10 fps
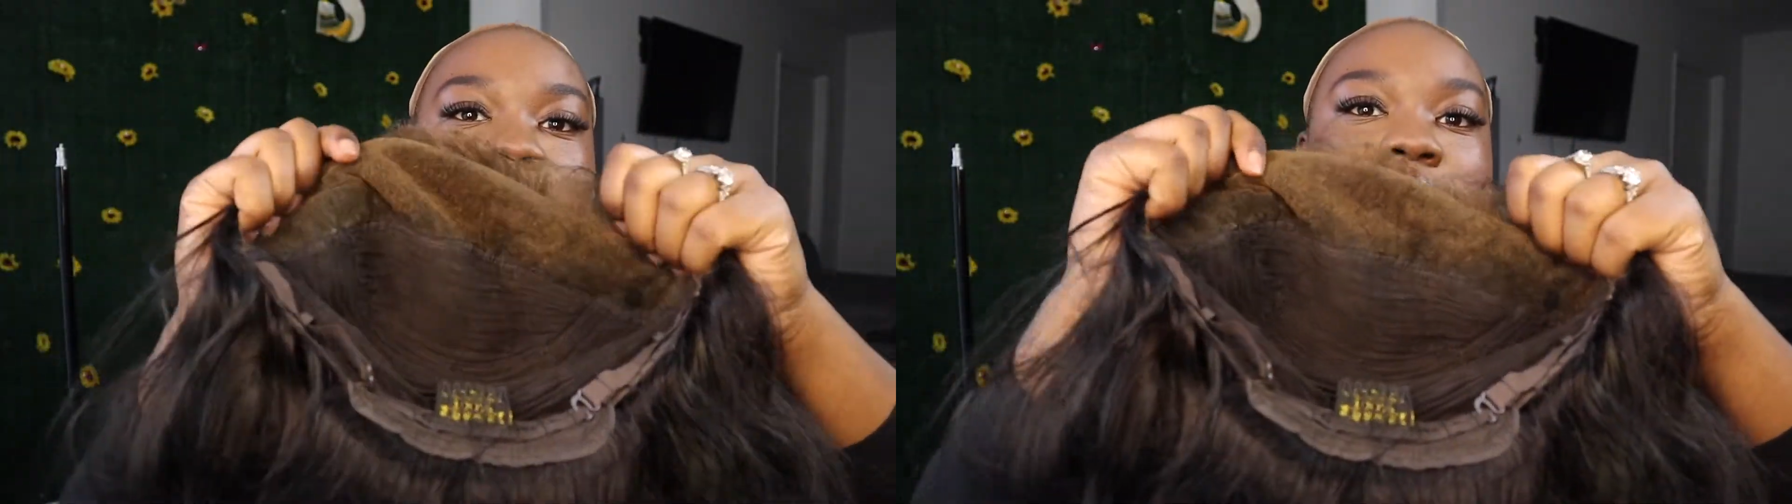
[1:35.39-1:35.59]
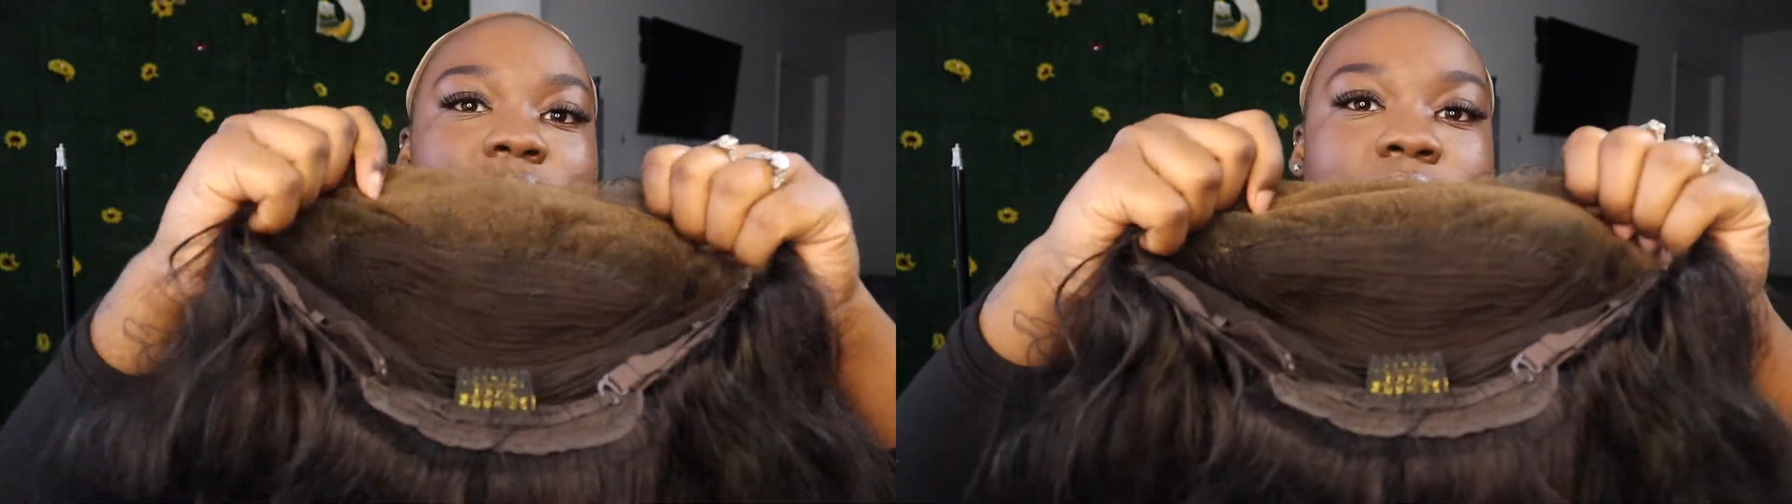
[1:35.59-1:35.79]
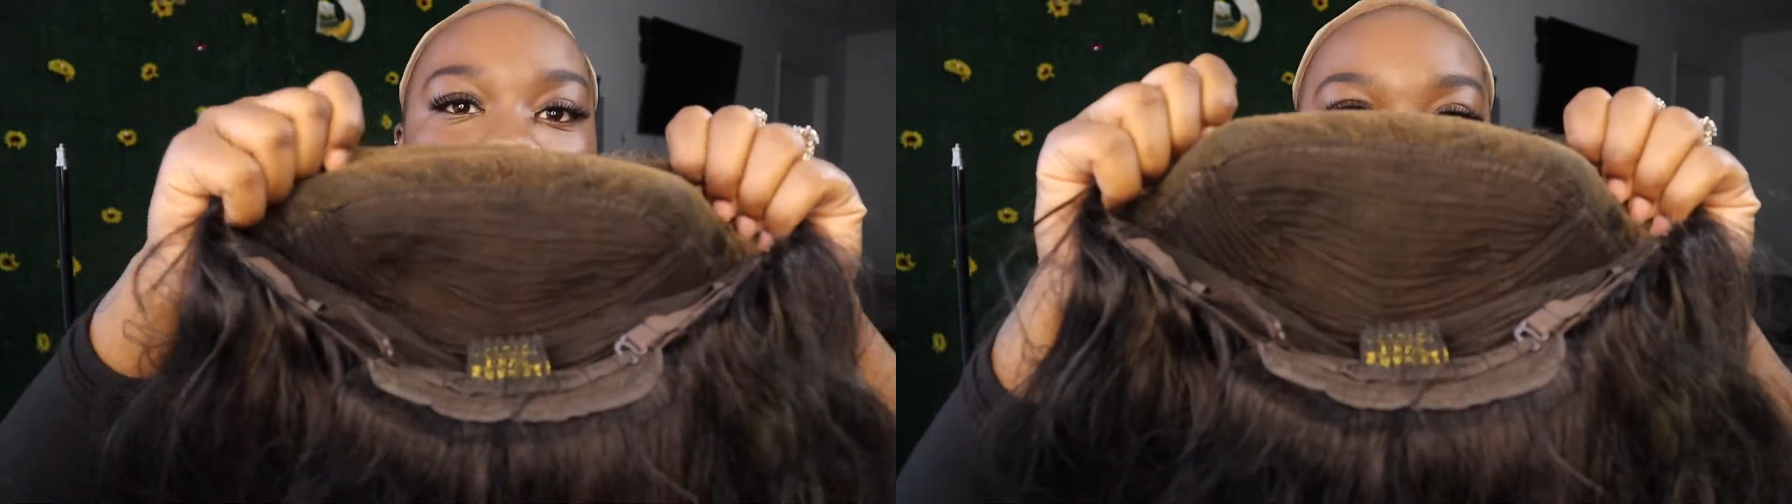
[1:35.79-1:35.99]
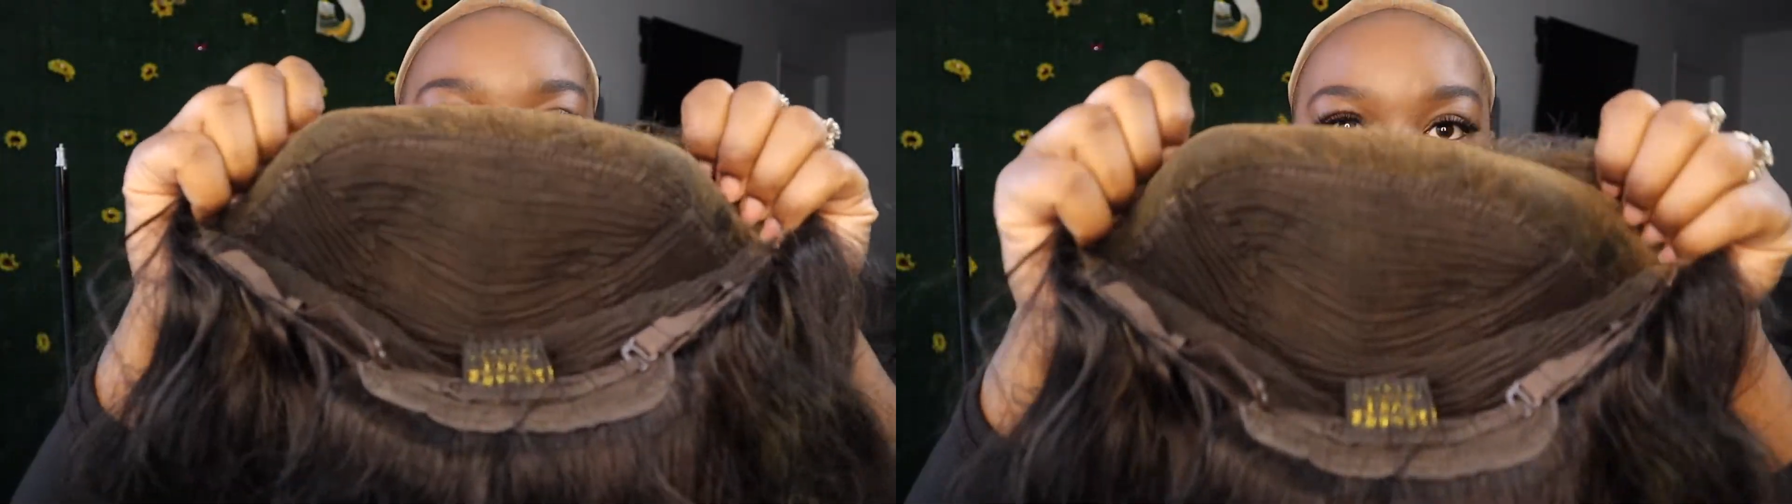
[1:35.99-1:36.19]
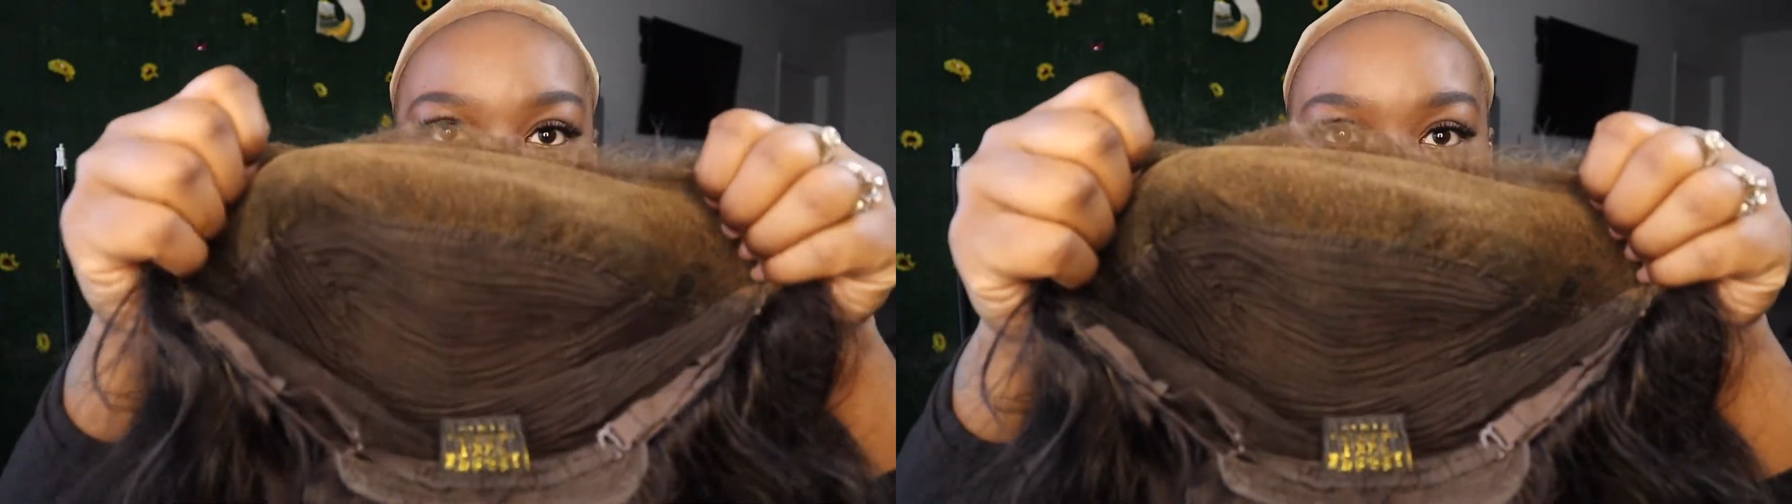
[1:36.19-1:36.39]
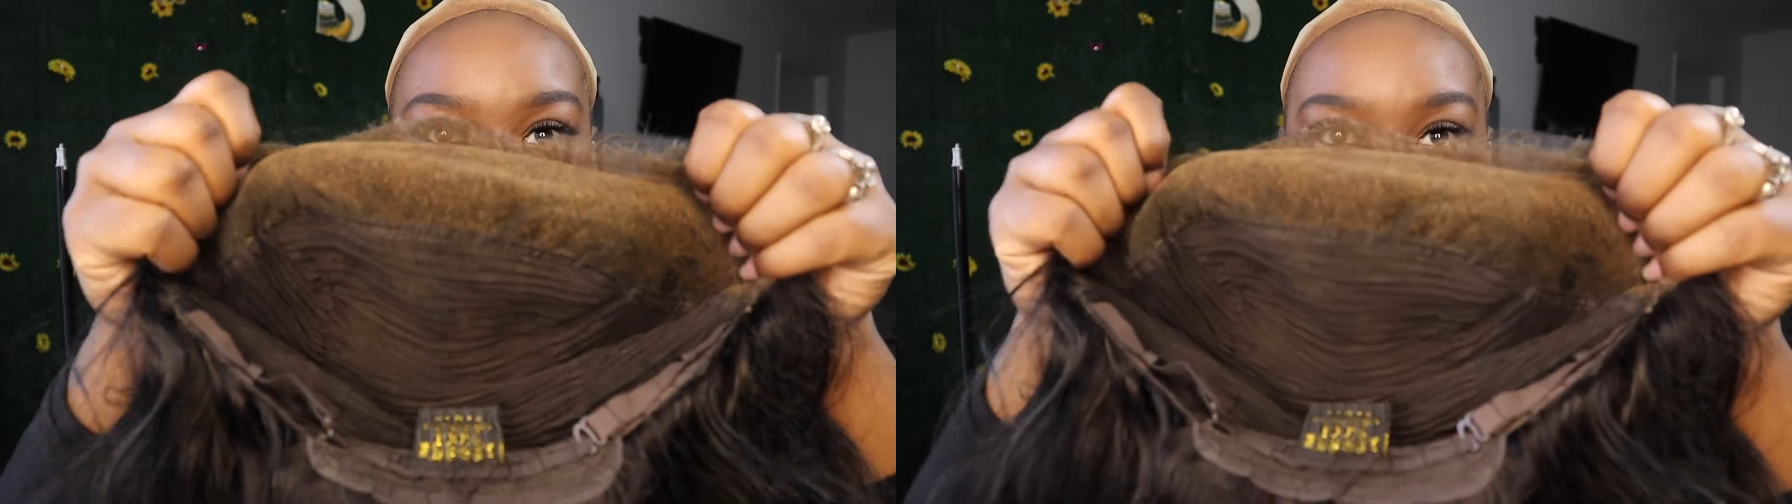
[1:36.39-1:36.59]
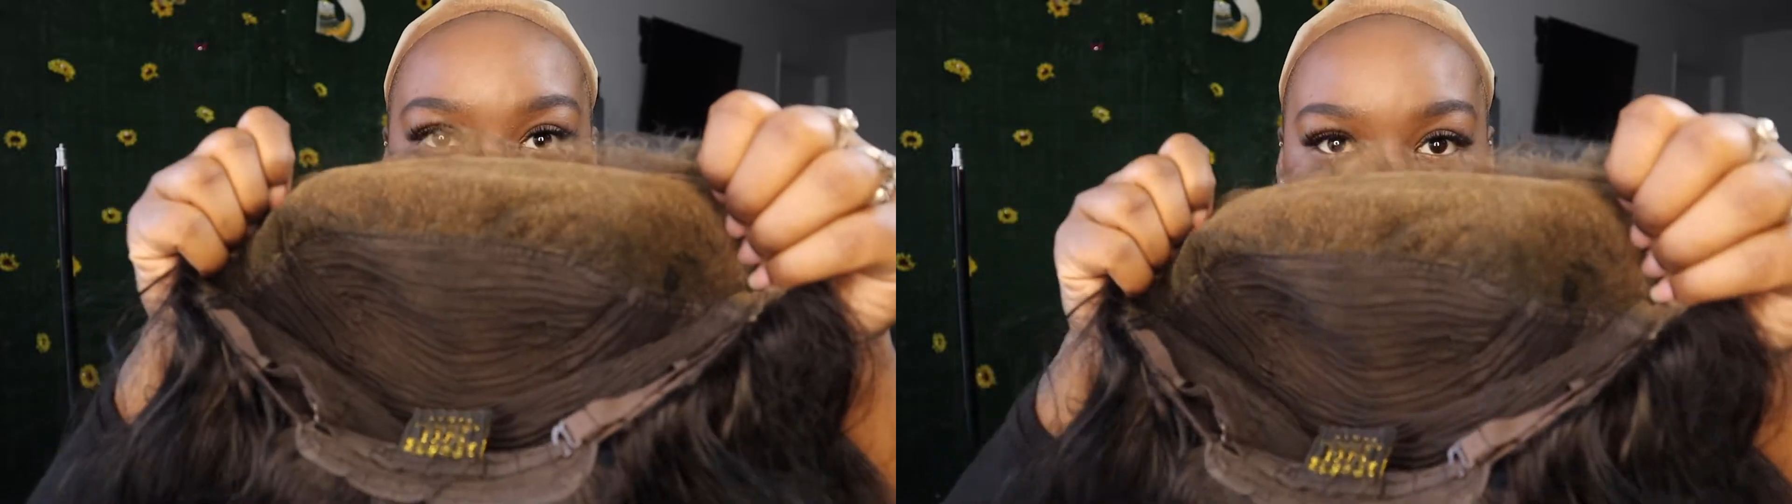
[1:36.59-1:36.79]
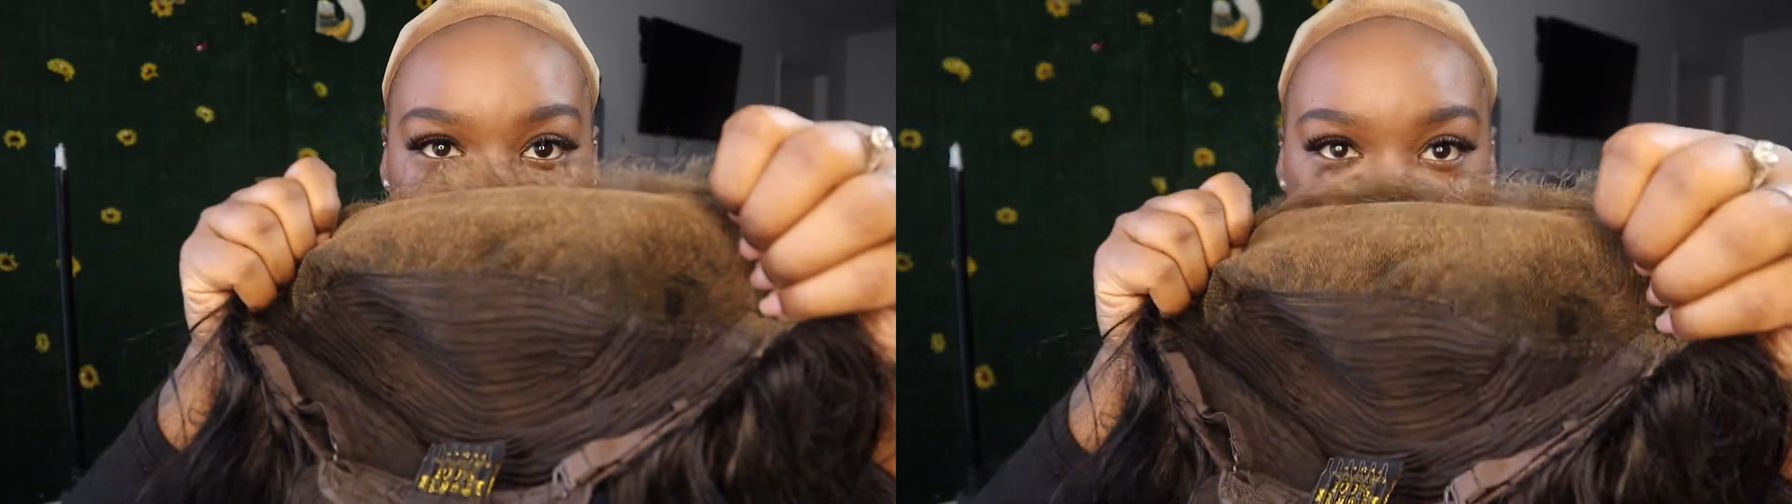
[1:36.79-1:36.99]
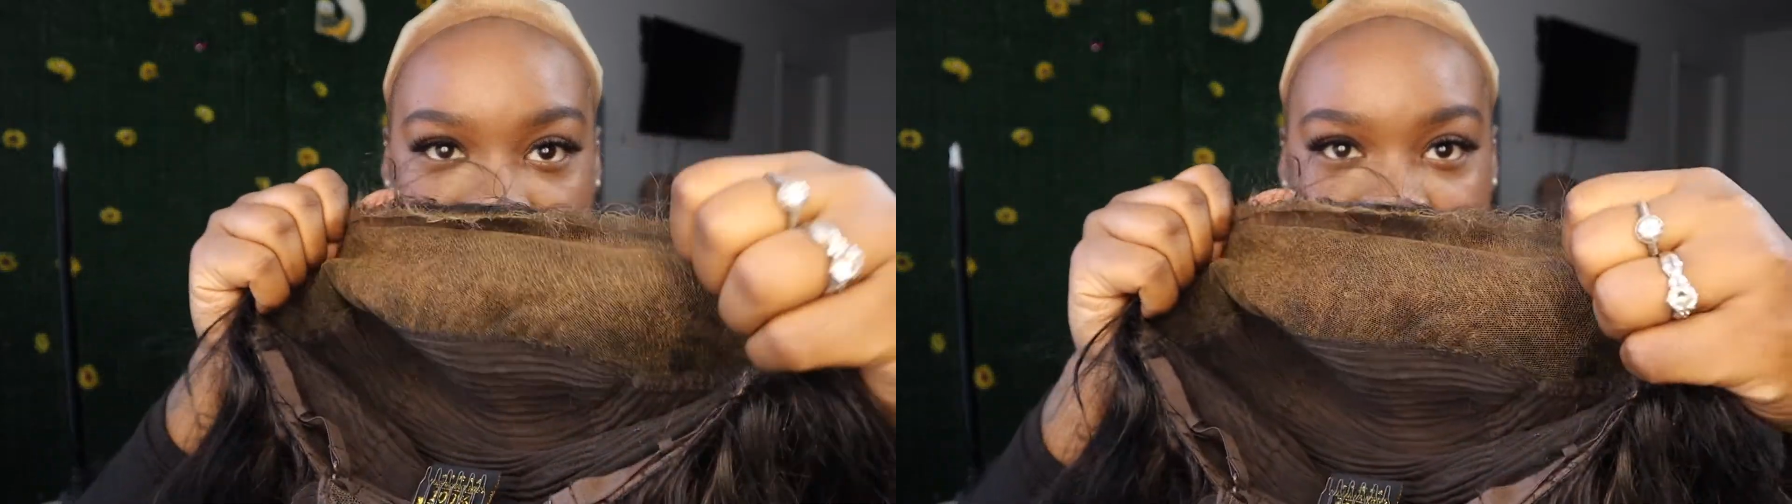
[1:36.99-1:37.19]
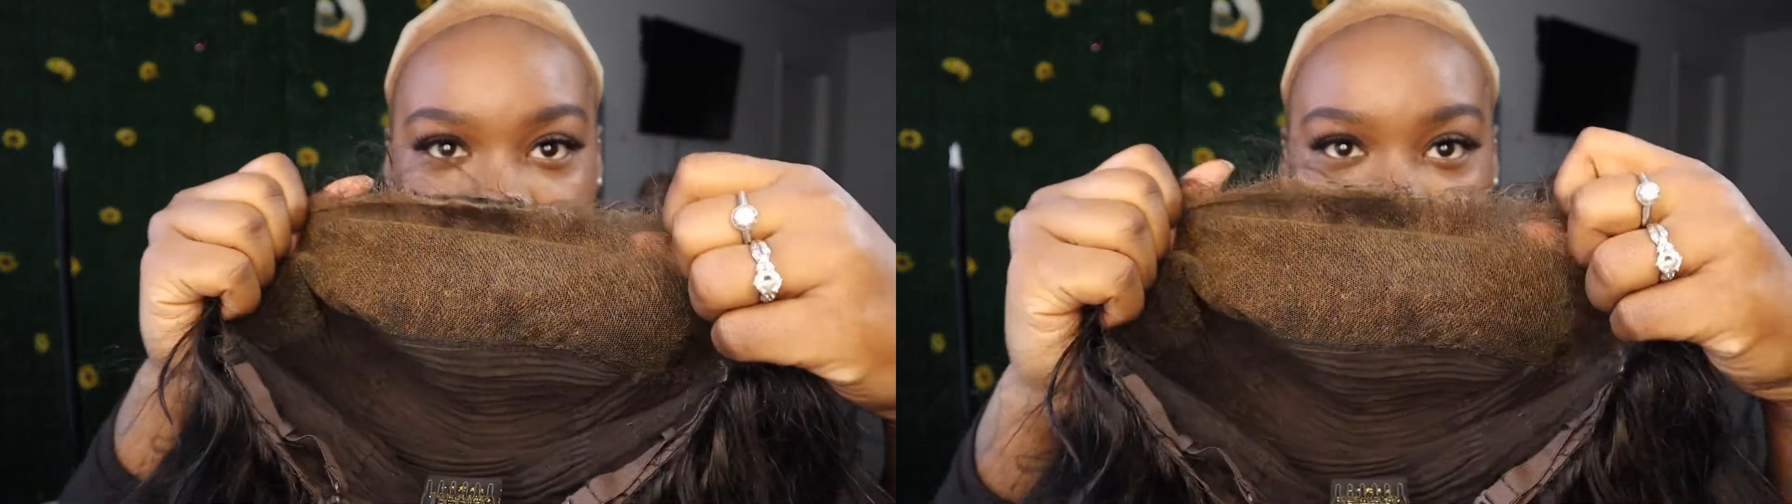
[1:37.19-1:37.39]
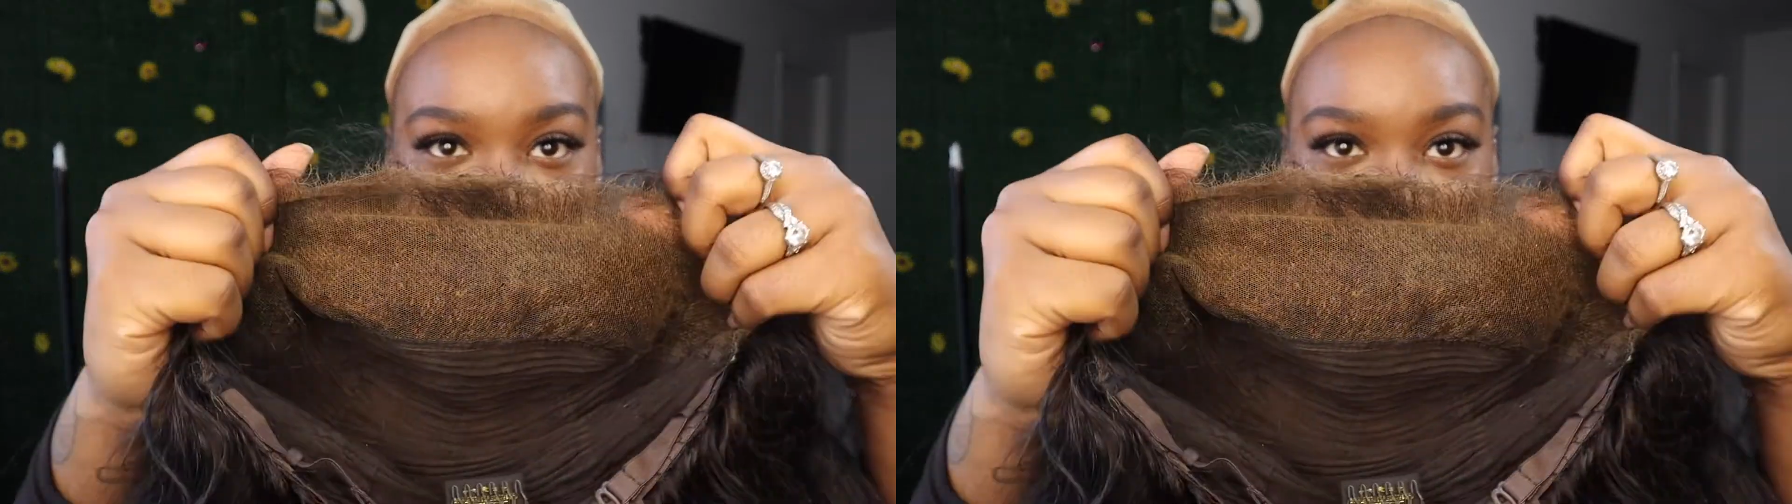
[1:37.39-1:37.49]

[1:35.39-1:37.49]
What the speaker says: It's 13x4